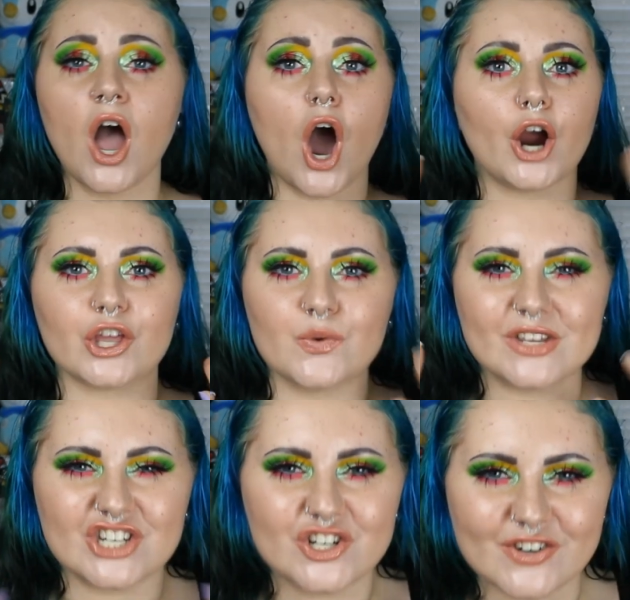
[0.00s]
Are you
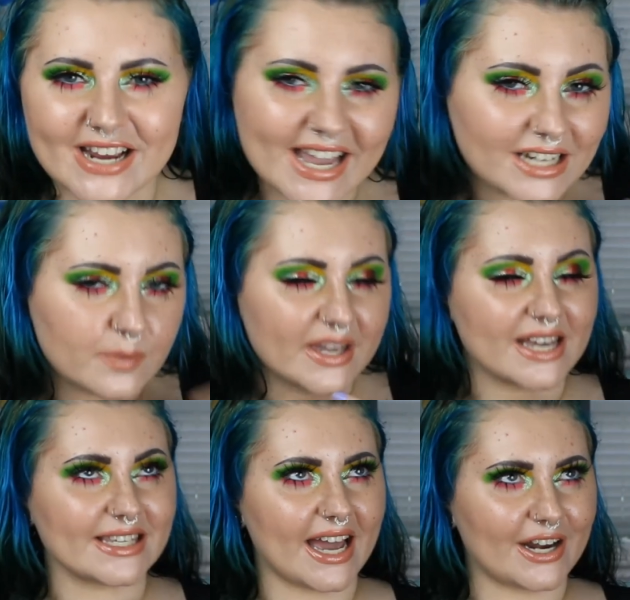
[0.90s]
intrigued?
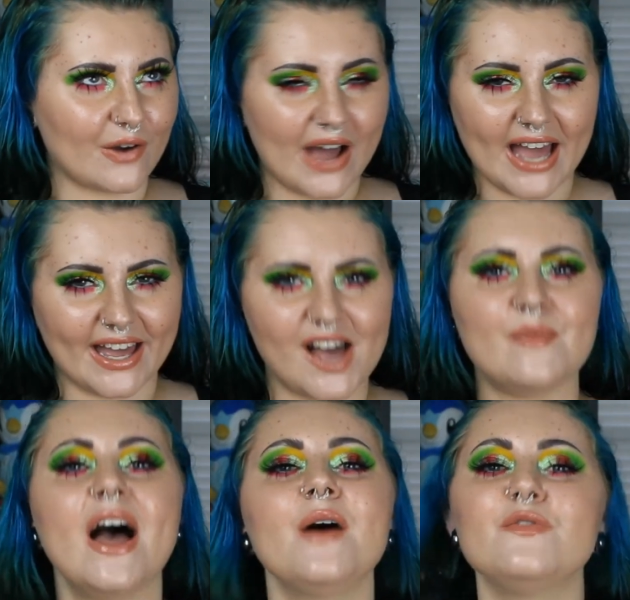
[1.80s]
Because I know I
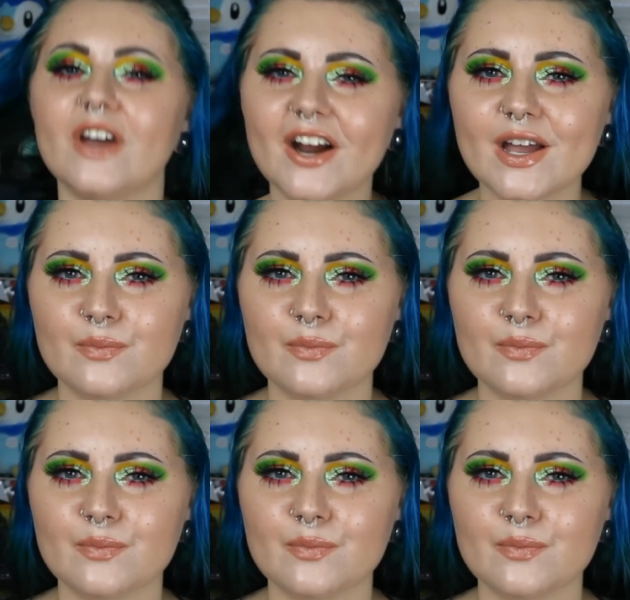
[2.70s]
am. Very